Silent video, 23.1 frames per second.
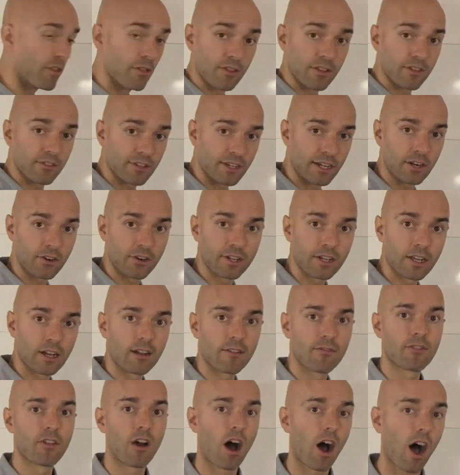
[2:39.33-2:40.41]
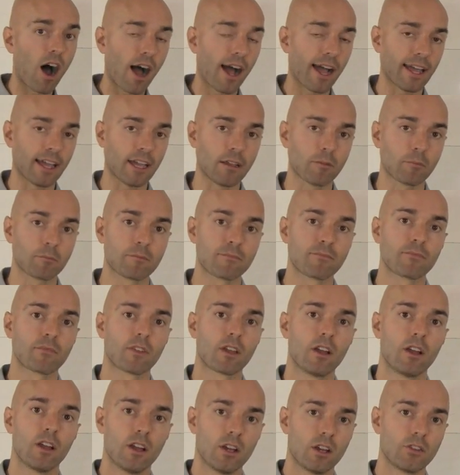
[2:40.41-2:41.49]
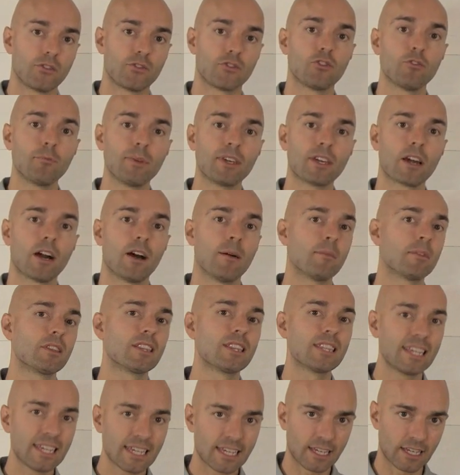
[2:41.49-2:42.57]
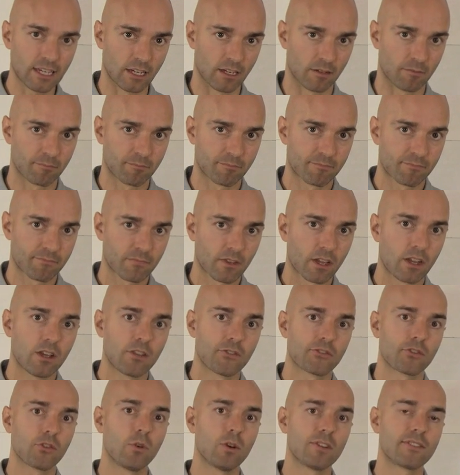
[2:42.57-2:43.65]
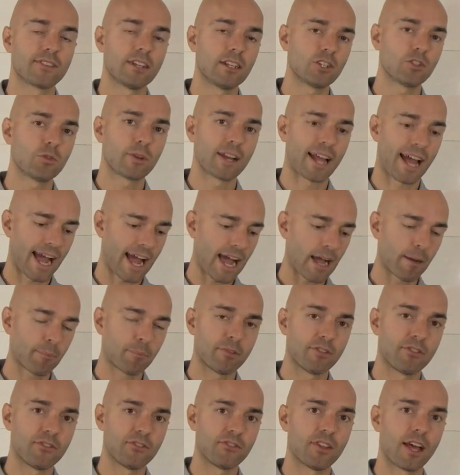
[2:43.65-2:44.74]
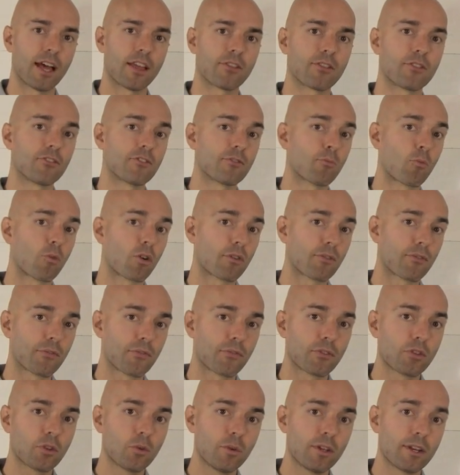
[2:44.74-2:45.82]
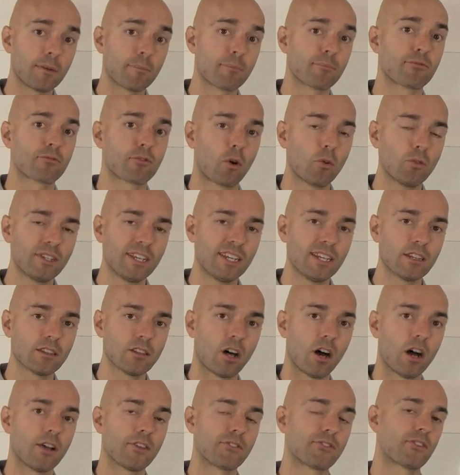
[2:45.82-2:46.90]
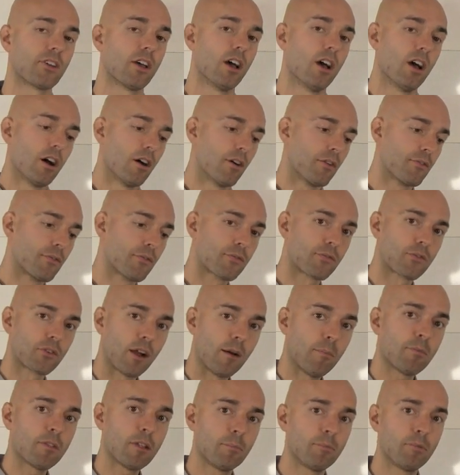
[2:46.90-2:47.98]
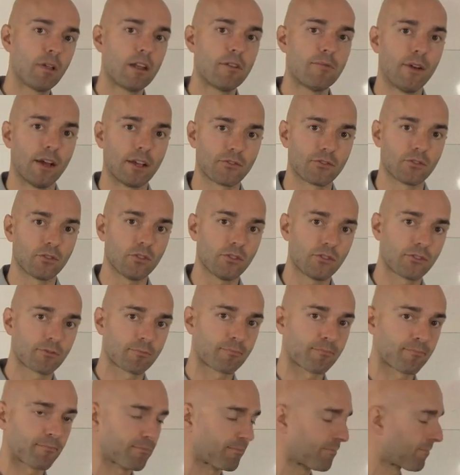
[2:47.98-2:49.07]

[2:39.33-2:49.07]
this area of the eye to become leaky. So essentially what happens is that there's more fluid and protein loss from the blood vessels,